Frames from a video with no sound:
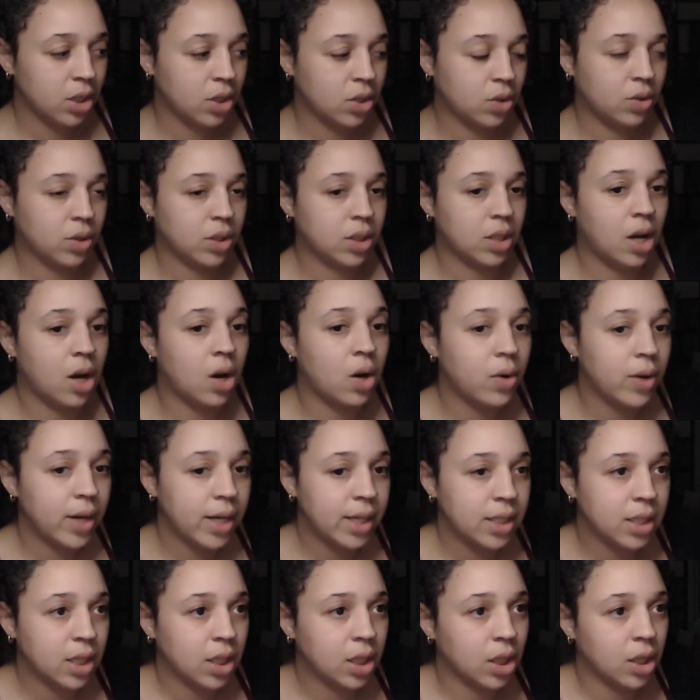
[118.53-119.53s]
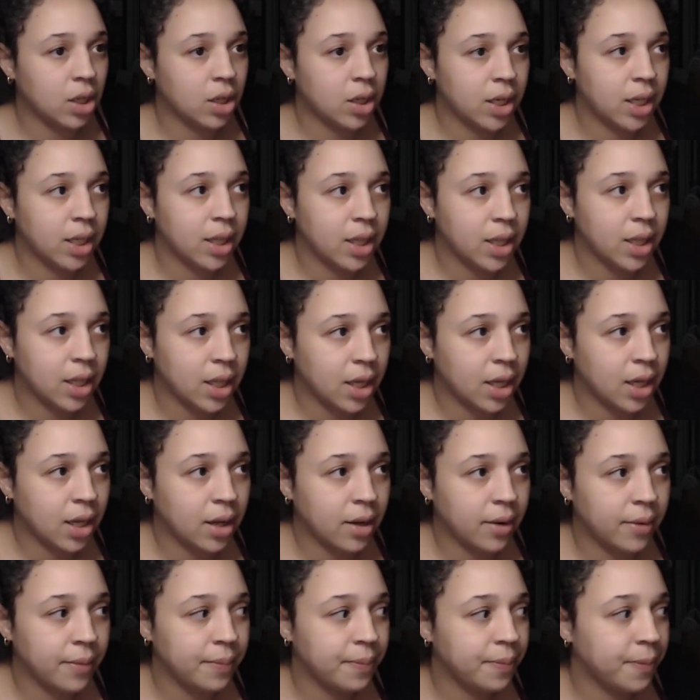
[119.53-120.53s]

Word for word: So it's always a learning thing